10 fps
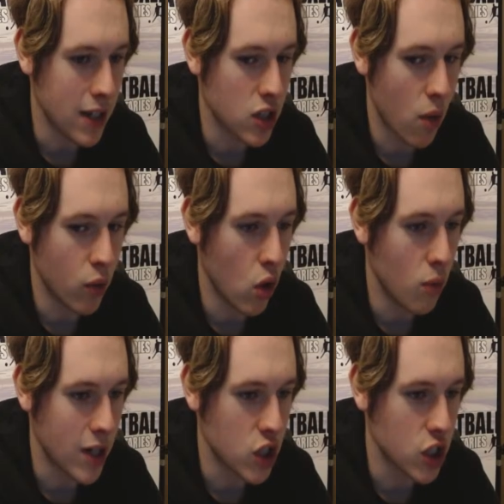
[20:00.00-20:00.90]
to their own goal,
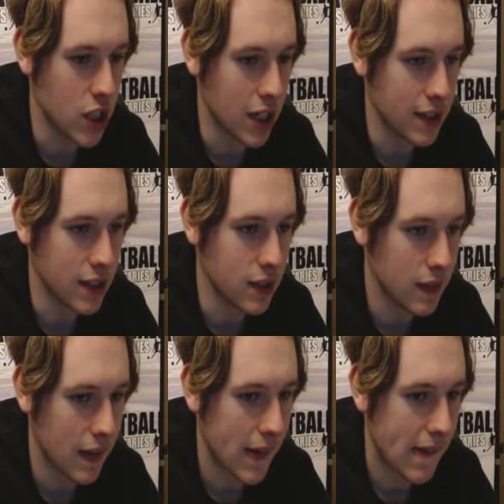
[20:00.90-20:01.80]
Manchester United.
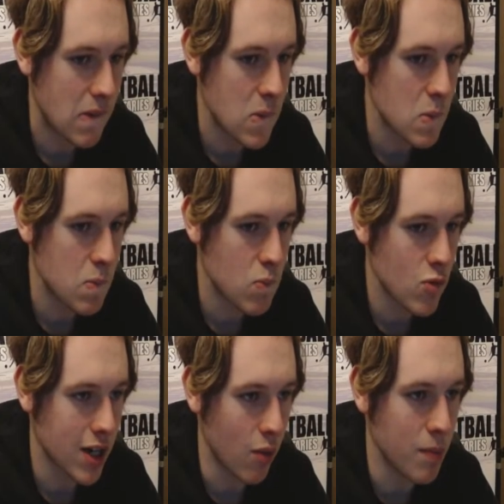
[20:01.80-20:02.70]

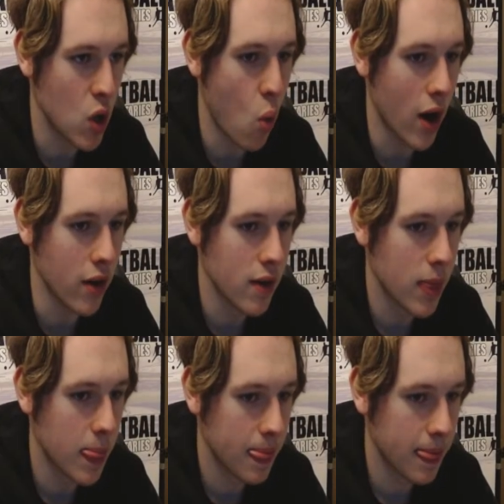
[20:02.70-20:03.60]
It's now with Maguire.
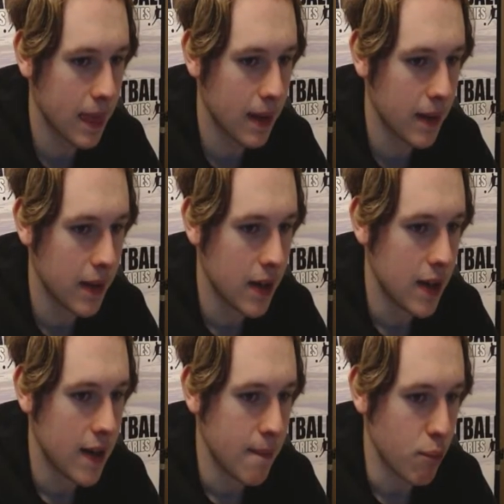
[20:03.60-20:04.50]

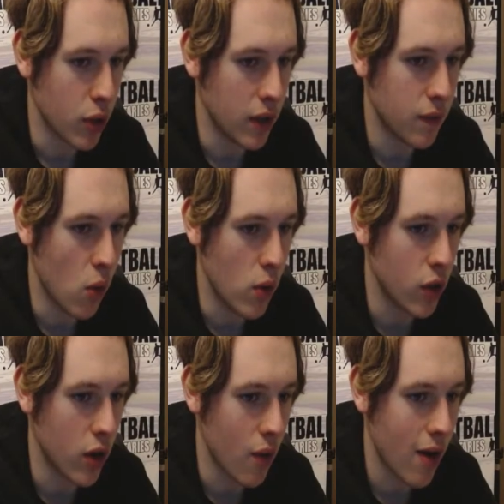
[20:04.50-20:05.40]
Bringing it forward,
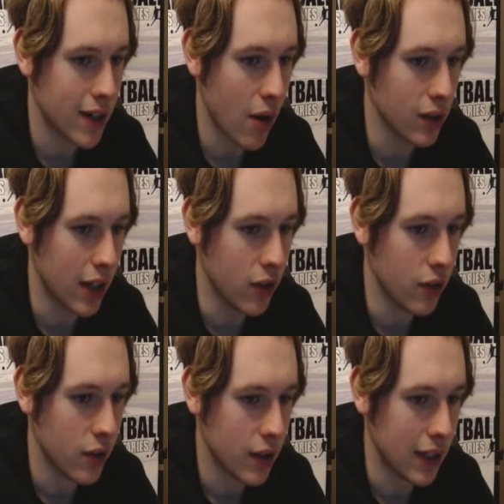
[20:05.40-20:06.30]
going around Aaron Lennon,
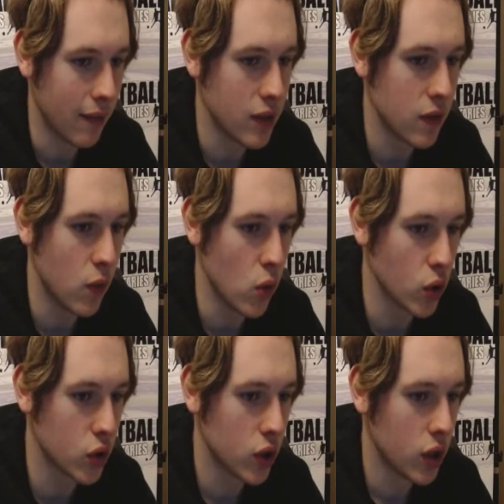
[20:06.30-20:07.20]
then having
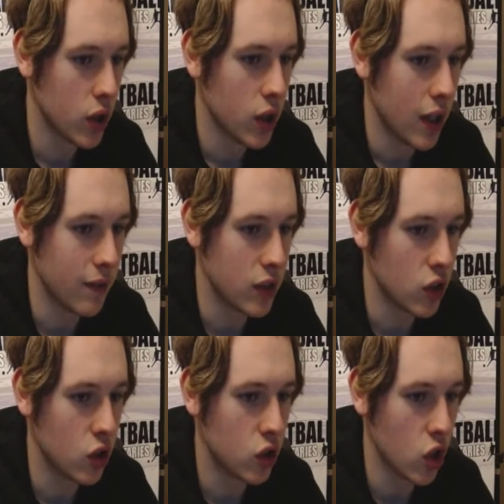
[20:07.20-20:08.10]
to
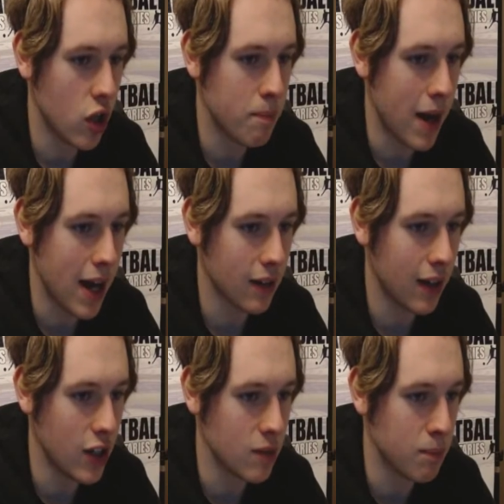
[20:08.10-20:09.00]
turn back.
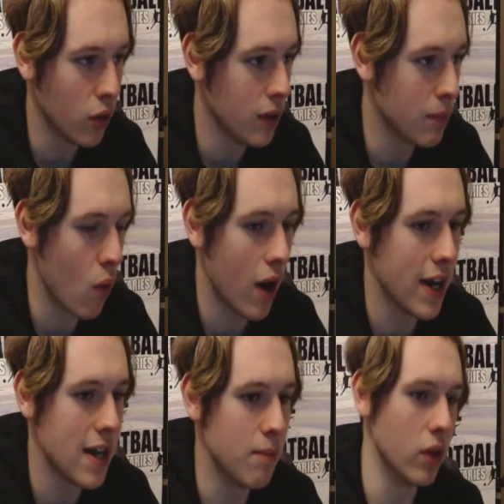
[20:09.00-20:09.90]
Lennon's bullying Maguire
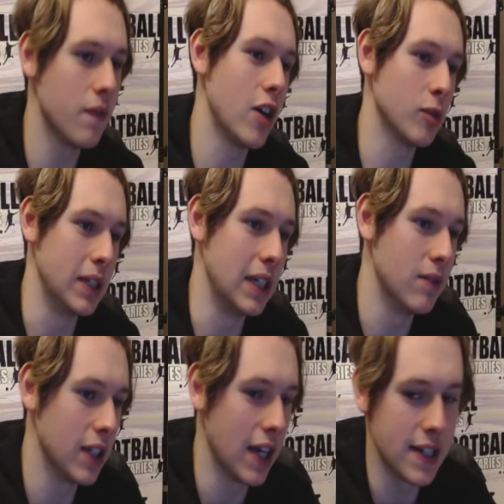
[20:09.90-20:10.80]
here, but the foul's been given
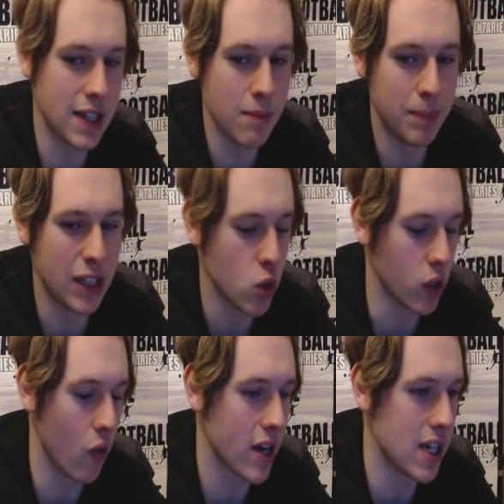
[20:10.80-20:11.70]
against him. Bit too
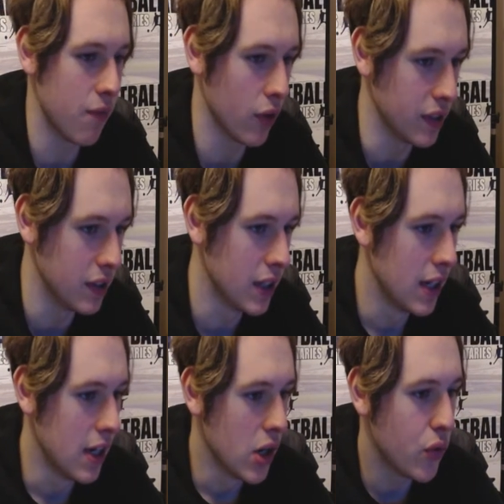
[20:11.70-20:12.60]
aggressive on the
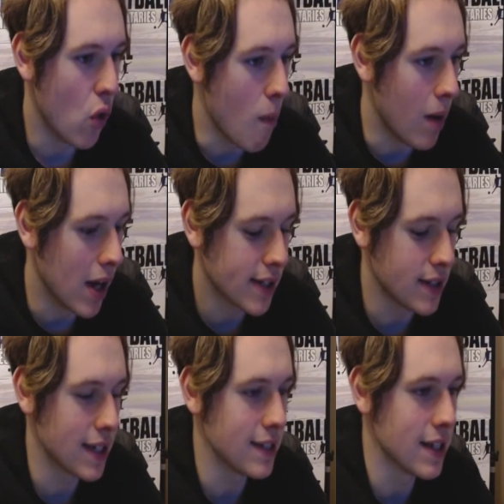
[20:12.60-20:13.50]
former Leicester
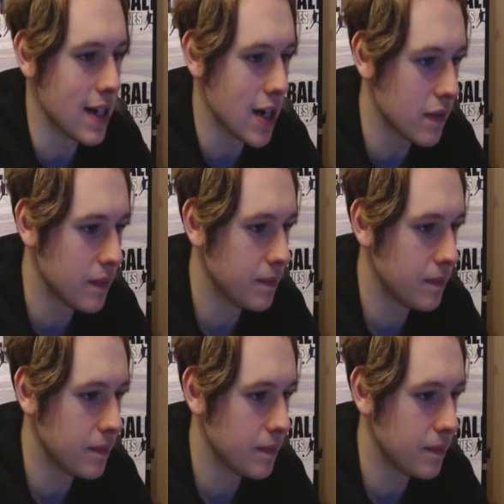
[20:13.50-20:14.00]
centre-half.